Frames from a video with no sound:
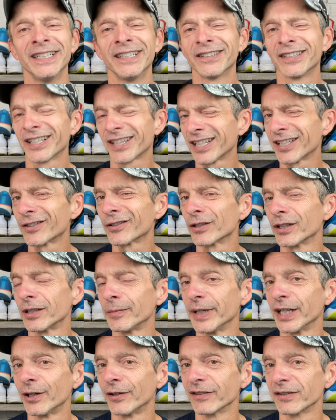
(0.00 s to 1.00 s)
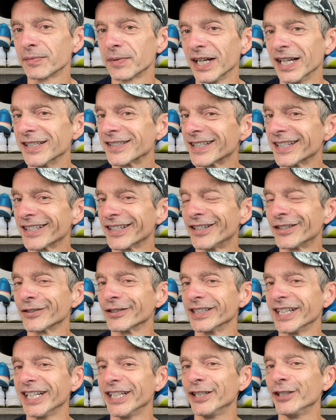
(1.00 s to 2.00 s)
I think they're a little bit overpriced at
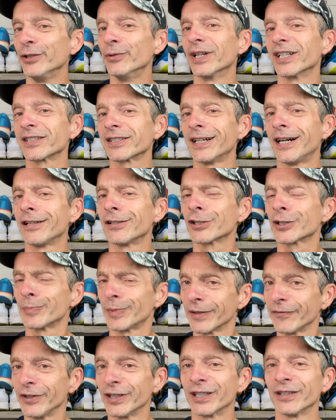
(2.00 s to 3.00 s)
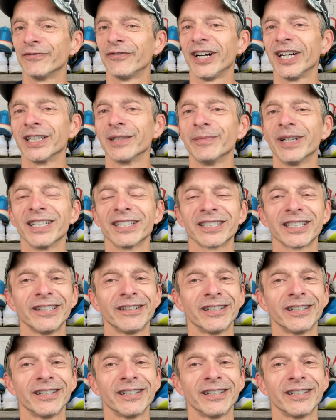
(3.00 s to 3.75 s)
180 US dollars, but if you can find them on sale,